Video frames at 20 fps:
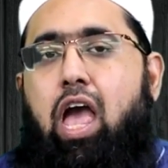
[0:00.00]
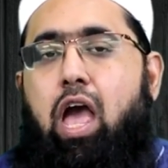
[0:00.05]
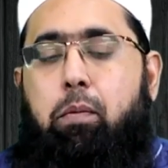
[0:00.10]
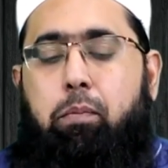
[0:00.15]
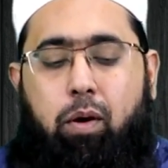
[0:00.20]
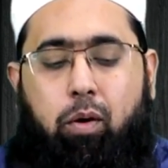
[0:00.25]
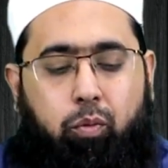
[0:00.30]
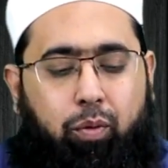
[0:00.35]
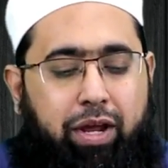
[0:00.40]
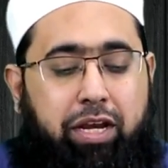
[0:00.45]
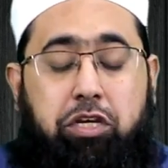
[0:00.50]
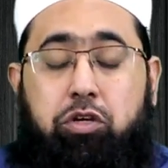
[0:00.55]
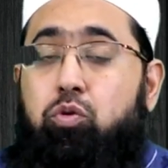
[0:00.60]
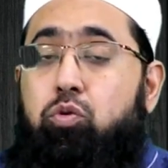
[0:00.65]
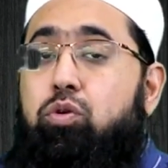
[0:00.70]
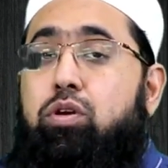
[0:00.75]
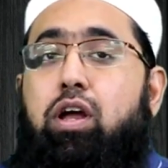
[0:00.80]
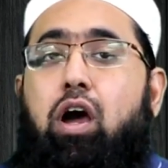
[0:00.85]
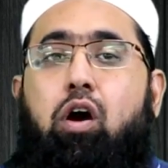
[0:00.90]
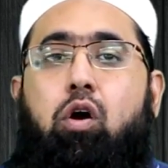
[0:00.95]
but we
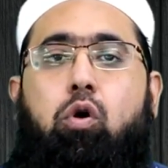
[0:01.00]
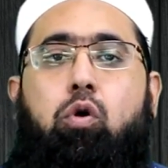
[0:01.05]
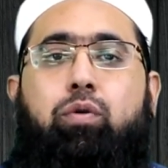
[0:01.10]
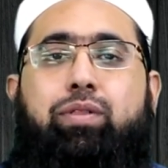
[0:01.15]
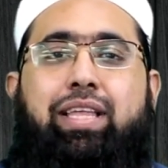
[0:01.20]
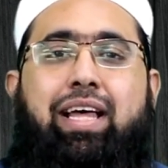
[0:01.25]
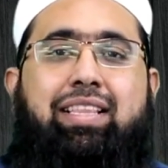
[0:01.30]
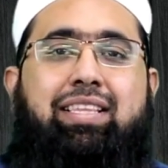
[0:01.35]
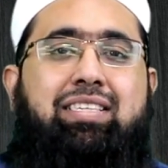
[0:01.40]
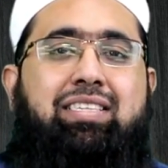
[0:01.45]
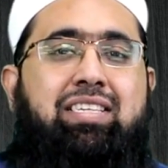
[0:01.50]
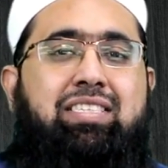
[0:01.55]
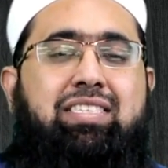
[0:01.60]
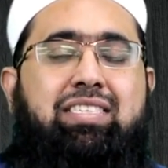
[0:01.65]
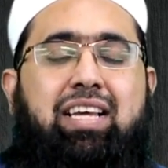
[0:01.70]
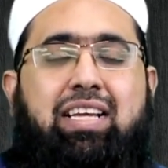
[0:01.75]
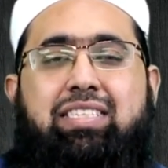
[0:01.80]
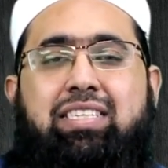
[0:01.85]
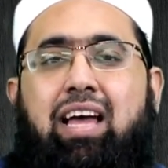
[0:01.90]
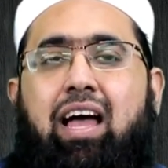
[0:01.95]
do know that this is
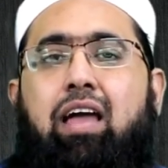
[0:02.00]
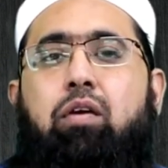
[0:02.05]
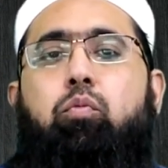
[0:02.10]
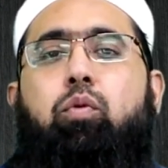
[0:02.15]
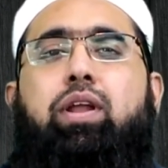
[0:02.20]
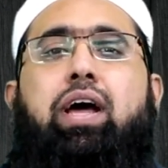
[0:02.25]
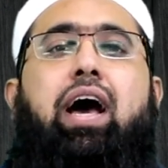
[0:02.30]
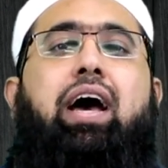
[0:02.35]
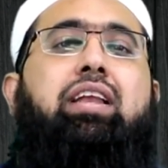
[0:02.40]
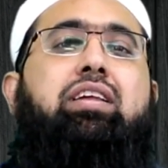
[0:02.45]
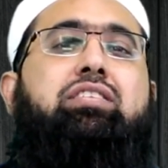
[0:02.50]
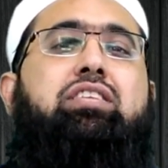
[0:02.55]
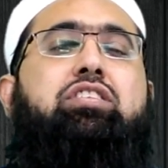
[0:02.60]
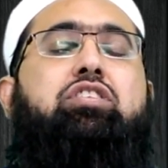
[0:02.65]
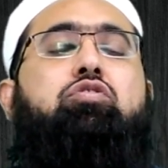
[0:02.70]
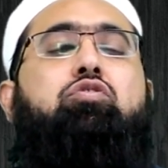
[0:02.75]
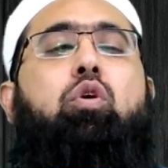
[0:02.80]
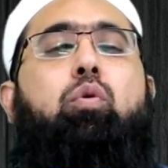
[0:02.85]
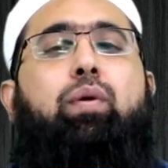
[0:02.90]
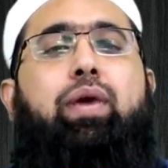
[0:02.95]
a time when Anas is
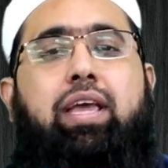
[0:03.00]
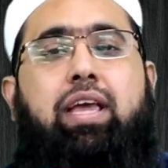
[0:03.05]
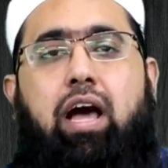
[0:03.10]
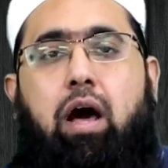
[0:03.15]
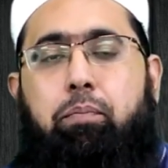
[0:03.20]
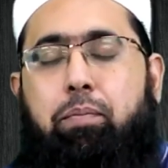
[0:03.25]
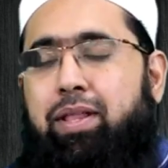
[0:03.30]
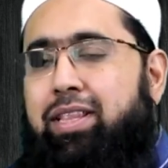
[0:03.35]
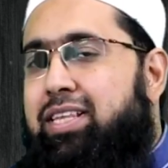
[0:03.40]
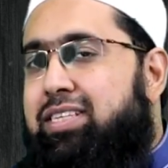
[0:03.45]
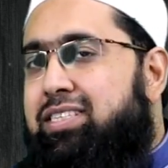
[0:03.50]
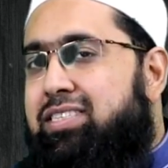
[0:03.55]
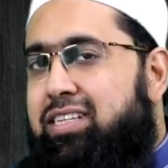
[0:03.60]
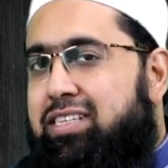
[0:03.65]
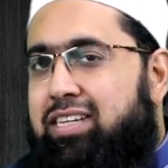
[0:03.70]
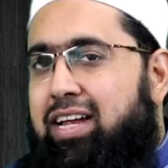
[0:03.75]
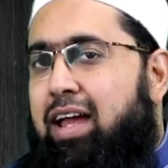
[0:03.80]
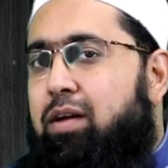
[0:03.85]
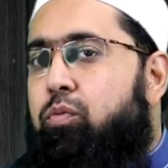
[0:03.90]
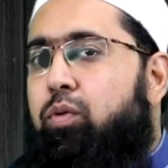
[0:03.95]
growing up, and this is a
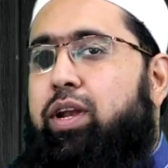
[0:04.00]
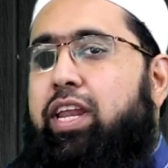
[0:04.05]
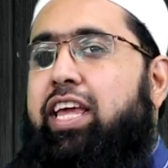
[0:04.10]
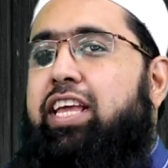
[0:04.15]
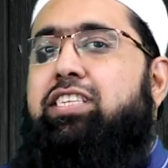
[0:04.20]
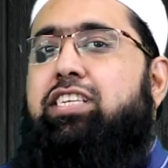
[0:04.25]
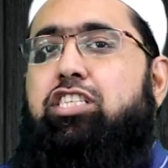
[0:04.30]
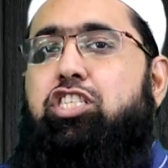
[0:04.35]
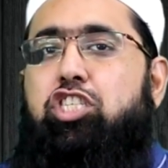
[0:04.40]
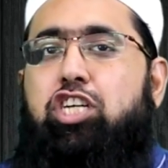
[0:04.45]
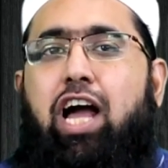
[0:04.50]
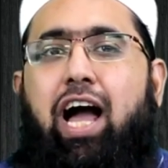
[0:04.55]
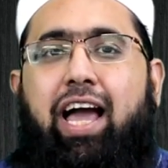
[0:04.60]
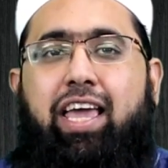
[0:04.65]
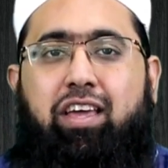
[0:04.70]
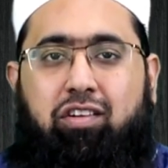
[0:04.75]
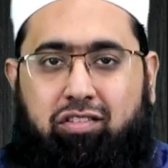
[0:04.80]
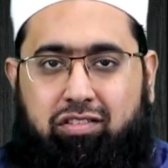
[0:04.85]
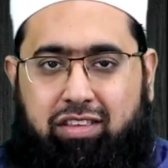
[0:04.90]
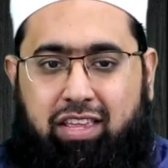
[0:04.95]
time when he's a
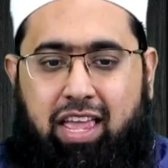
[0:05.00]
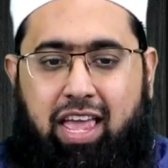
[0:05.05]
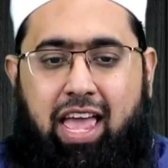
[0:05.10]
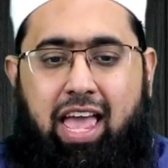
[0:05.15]
child.